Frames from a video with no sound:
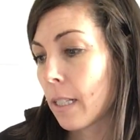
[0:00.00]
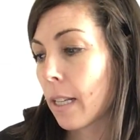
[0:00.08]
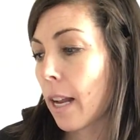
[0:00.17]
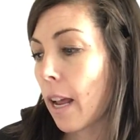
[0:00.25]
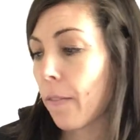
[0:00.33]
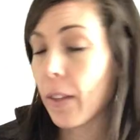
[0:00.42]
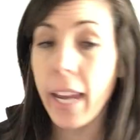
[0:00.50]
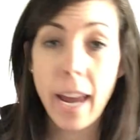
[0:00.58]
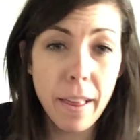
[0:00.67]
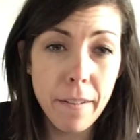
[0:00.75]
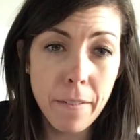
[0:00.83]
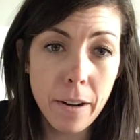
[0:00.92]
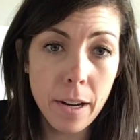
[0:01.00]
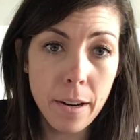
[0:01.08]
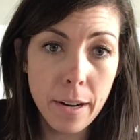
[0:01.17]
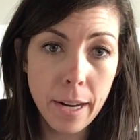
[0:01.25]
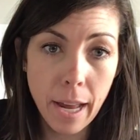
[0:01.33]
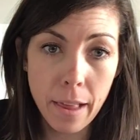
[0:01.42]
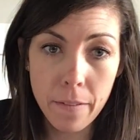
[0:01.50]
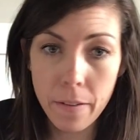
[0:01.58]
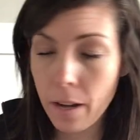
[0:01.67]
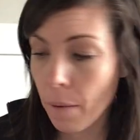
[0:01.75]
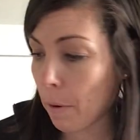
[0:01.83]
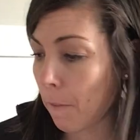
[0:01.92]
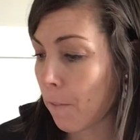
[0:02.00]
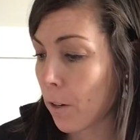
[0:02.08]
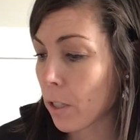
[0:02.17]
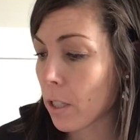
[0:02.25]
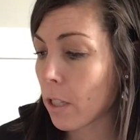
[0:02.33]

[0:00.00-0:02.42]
going to have the calorie number first.